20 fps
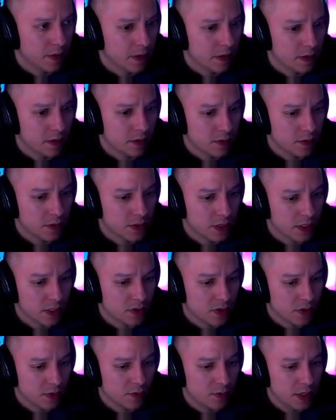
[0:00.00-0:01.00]
Those
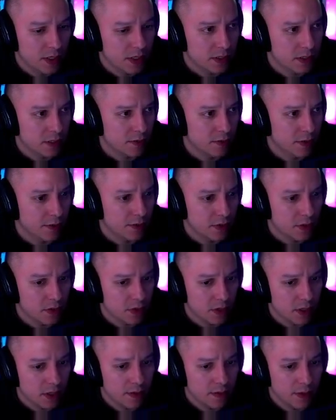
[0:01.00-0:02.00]
extra queens that we were
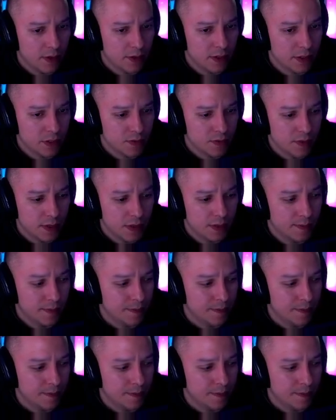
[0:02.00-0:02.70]
talking about as well.